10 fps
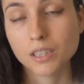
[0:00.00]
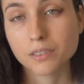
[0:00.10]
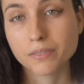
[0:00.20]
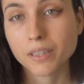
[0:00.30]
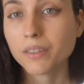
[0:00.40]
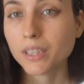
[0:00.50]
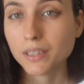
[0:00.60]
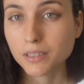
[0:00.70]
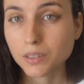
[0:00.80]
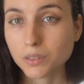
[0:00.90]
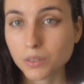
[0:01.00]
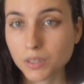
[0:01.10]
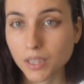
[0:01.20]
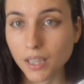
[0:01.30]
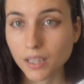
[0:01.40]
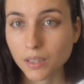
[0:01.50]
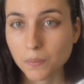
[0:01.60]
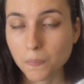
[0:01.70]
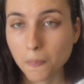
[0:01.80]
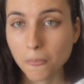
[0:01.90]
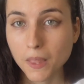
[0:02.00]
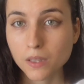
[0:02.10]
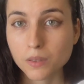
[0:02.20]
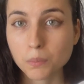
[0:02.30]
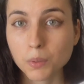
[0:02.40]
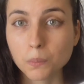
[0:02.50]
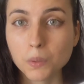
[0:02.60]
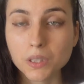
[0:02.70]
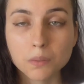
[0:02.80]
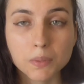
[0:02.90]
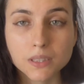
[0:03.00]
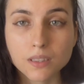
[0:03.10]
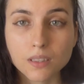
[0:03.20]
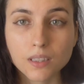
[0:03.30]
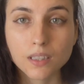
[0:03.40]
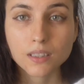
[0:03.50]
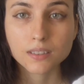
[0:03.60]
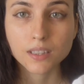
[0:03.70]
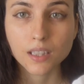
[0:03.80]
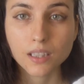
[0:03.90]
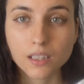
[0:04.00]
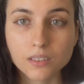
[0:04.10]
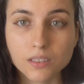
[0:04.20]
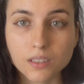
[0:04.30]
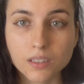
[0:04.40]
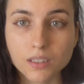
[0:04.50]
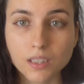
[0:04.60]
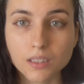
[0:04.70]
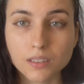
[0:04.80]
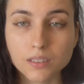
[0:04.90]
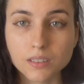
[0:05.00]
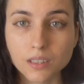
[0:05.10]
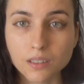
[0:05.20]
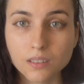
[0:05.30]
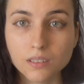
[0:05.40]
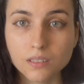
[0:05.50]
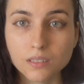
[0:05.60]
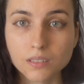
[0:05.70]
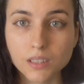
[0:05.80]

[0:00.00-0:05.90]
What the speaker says: very easy to say. But what you're basically going to take is you're going to take the single